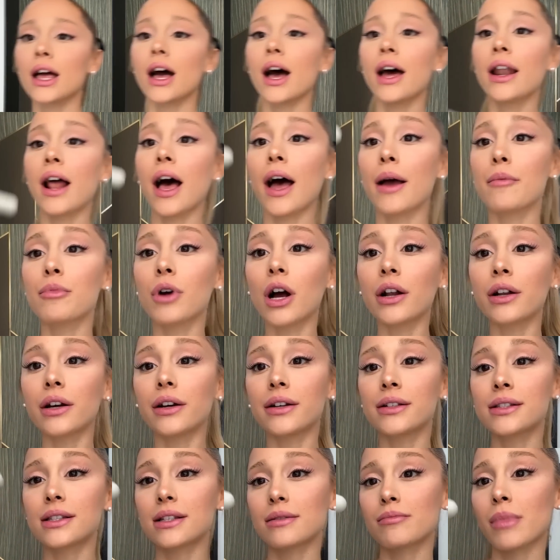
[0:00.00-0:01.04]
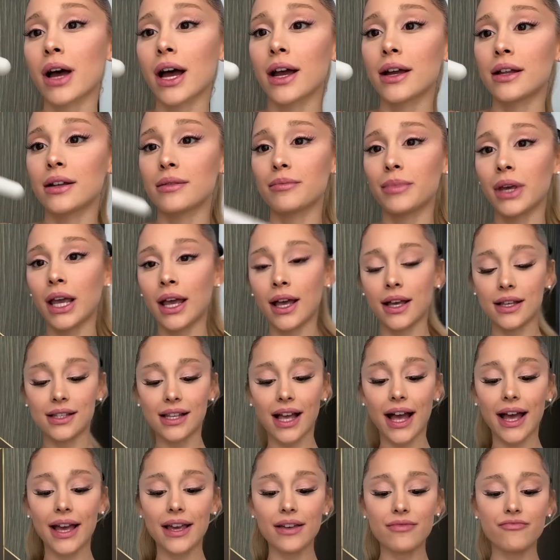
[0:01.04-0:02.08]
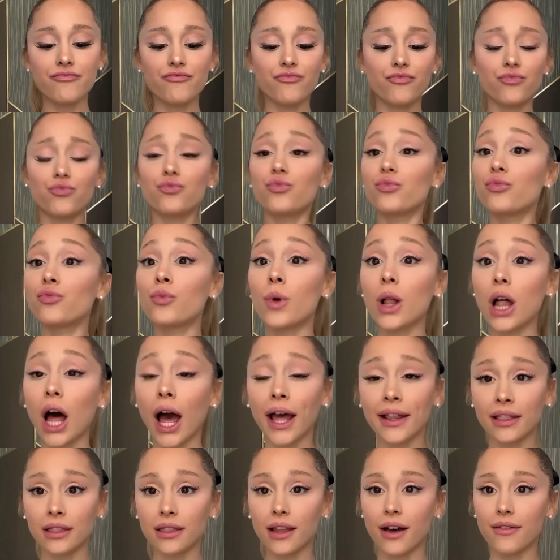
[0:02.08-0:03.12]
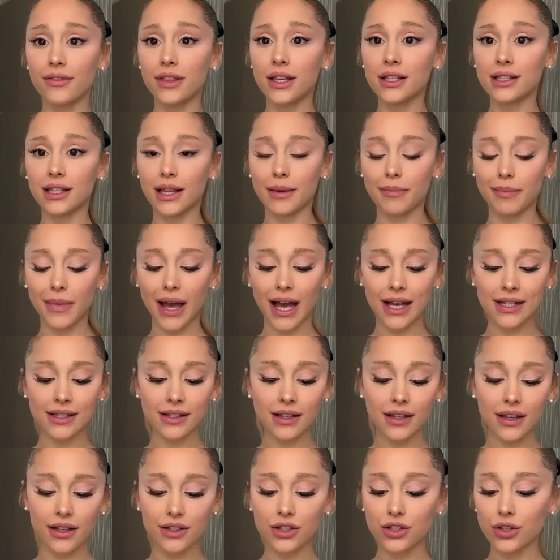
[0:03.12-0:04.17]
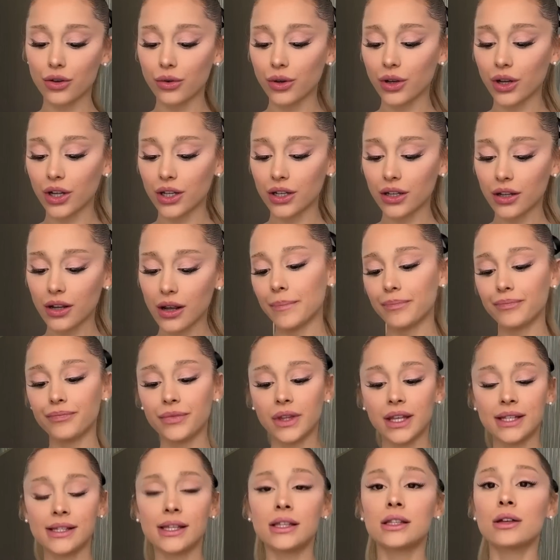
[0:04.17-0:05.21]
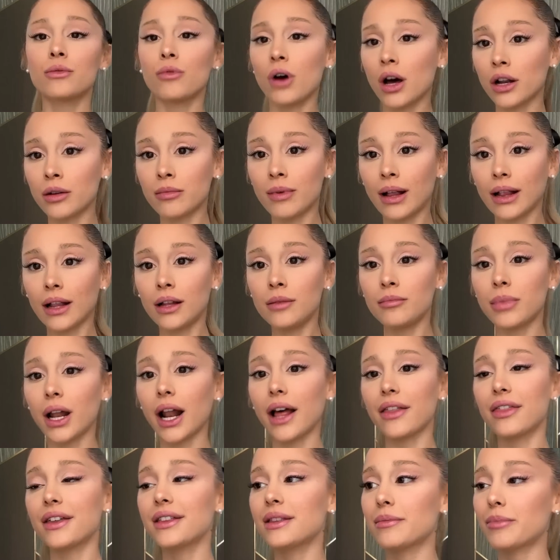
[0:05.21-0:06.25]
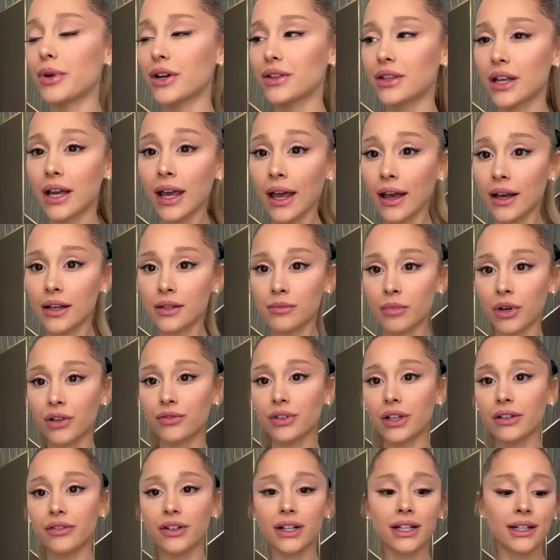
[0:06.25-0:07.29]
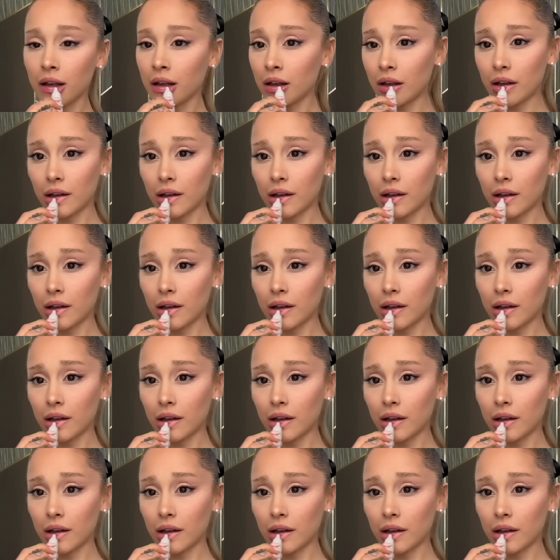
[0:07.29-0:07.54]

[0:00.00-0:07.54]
and I brought hers to mine because I love this lip mask. It's so good. This is the watermelon, but I think the birthday cake is my favorite.